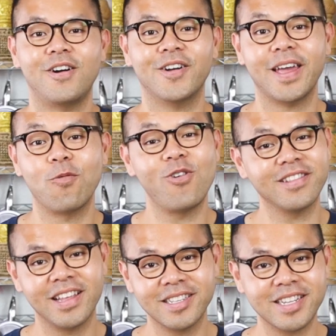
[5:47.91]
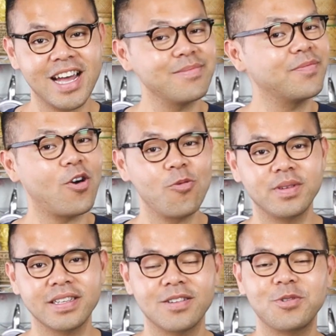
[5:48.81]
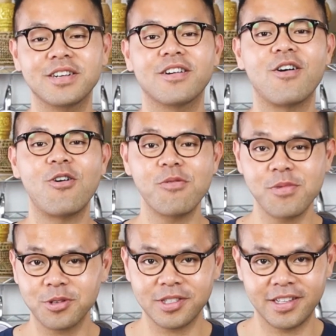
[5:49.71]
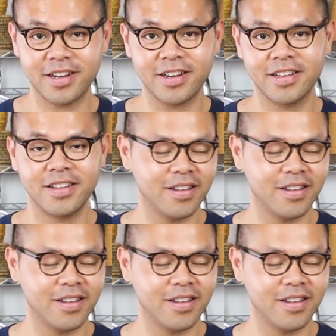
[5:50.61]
Okay, one last time I'm opening it. We are almost done.